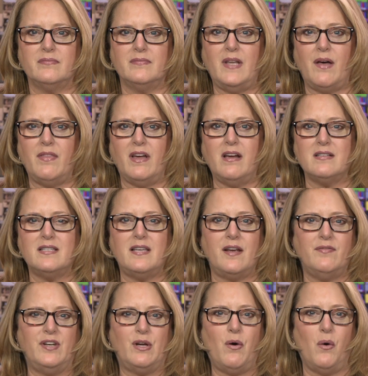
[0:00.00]
Now, the Gun
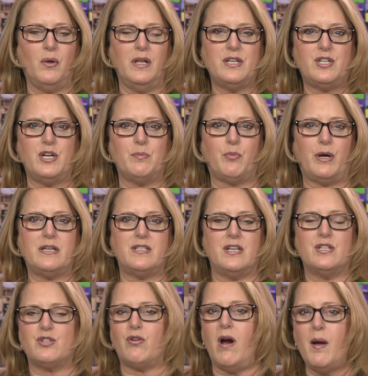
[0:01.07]
Safety Coalition brings
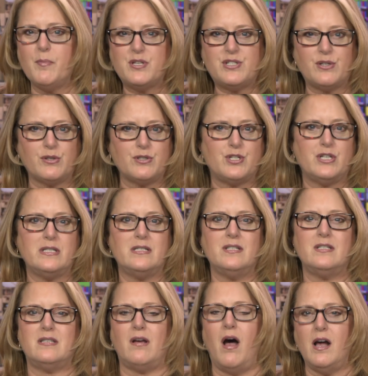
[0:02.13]
in trauma
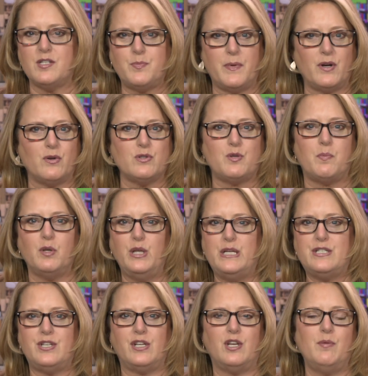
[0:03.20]
surgeons, hospitals,
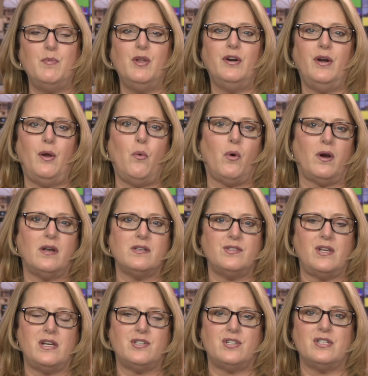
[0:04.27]
police, and community
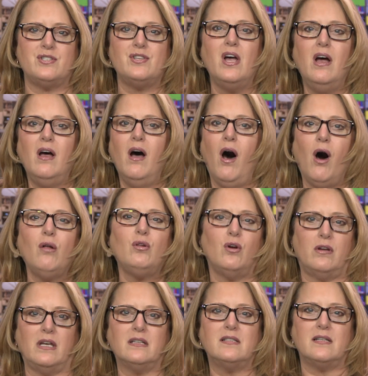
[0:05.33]
organizations, all
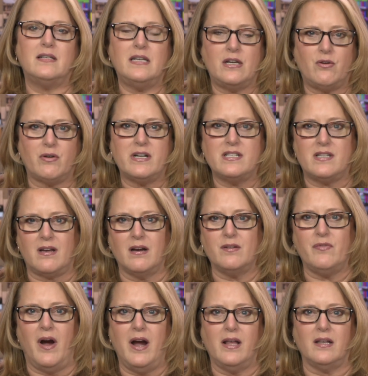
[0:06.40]
looking to decrease gun
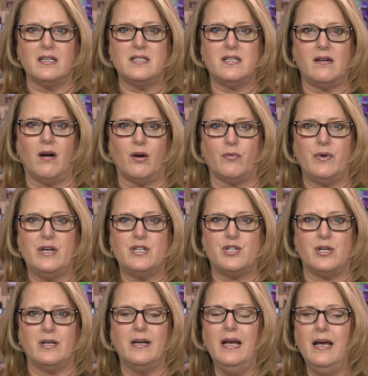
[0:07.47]
violence in our
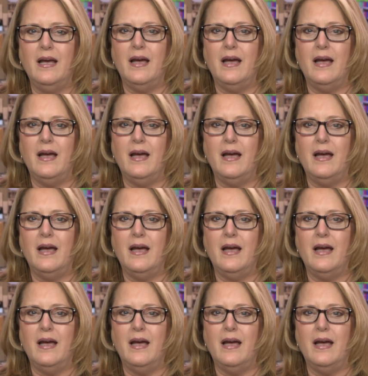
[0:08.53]
region.